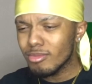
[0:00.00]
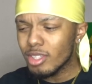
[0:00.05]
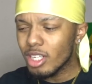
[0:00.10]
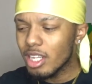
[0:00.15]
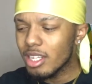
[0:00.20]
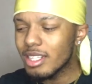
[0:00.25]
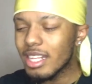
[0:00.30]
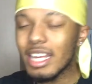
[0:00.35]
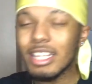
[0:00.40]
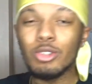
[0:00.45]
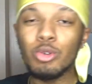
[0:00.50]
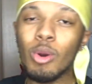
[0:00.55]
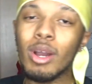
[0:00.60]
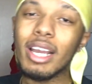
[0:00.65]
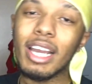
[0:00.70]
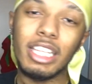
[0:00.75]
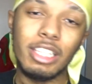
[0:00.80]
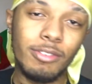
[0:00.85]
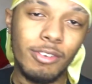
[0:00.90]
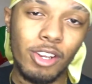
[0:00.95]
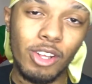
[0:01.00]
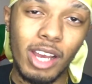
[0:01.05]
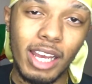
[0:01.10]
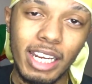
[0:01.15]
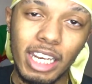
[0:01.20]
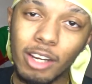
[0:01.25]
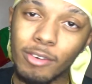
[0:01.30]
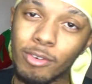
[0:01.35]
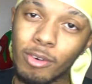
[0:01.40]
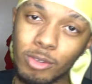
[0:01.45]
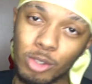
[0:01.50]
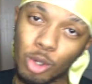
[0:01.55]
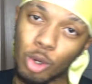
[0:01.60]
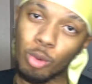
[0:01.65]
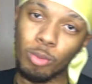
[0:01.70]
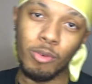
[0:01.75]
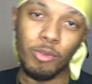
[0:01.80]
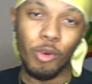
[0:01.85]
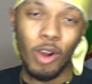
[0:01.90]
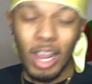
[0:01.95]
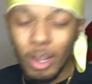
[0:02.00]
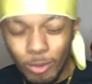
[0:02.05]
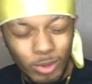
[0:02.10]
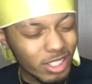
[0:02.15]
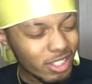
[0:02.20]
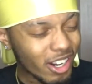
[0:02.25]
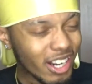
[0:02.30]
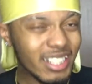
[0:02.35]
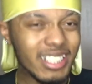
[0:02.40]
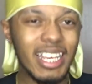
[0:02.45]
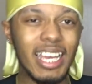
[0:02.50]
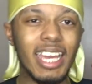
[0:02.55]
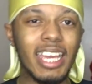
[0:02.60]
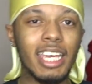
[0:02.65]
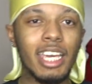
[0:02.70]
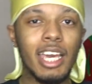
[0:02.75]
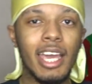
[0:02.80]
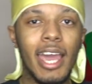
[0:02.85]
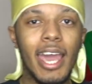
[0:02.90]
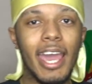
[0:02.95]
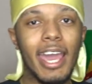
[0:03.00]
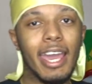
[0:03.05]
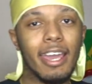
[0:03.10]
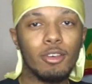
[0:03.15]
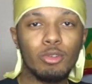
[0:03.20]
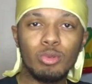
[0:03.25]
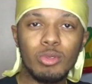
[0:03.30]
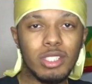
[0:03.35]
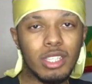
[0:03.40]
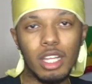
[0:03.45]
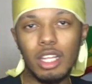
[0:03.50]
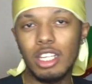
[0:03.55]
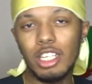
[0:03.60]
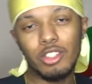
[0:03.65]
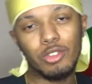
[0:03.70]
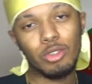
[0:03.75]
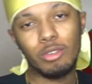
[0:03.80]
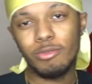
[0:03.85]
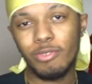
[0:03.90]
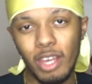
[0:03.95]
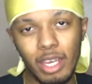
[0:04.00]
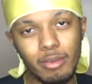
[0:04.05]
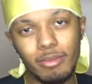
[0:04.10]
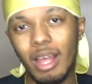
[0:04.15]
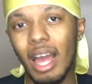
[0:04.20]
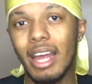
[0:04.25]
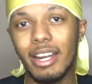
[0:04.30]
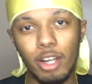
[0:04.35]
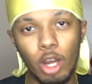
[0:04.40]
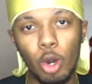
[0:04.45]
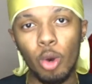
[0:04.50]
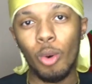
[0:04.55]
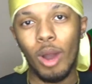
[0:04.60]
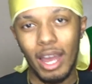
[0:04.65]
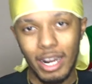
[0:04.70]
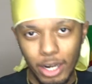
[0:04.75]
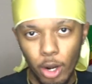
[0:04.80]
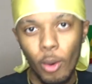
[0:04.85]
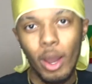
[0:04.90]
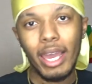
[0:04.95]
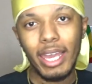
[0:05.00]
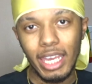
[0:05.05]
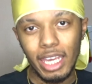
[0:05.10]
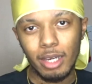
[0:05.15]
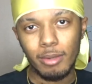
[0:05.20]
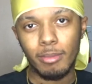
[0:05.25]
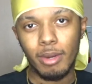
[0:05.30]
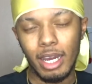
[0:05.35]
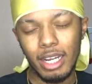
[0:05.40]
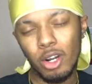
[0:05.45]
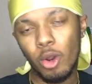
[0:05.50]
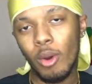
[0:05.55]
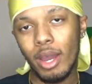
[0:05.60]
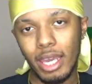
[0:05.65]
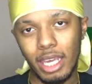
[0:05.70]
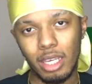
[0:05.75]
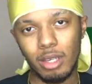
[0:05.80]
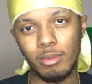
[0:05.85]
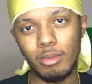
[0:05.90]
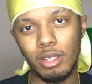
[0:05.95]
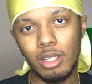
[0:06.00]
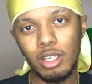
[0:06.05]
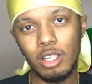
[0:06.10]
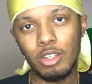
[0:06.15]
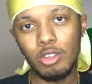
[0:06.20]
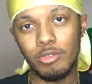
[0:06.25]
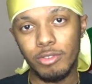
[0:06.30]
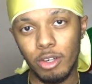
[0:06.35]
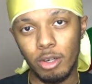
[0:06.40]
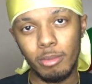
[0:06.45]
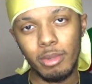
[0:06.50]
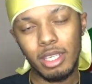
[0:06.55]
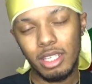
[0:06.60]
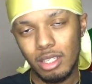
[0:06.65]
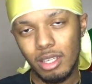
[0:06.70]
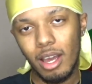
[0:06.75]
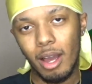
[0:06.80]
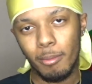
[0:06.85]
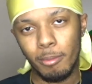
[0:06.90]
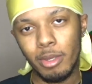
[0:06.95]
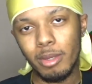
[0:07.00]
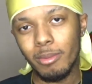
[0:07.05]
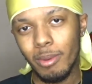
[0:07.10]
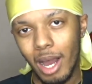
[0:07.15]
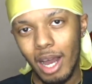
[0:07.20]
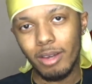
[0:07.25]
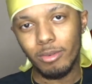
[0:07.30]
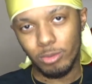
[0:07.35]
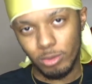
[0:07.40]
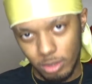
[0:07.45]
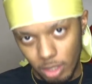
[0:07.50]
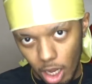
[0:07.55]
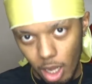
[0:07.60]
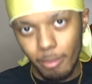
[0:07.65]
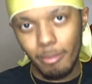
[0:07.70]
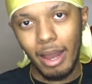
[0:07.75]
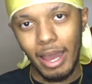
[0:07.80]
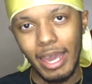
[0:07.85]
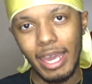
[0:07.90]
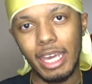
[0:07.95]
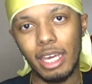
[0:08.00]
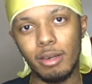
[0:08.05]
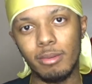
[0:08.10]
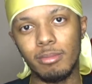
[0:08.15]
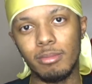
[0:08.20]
that's who I got the video idea from. So before anyone try to say, hey, you still in the show FANUM? I know I am. Feel me? Yup, I am.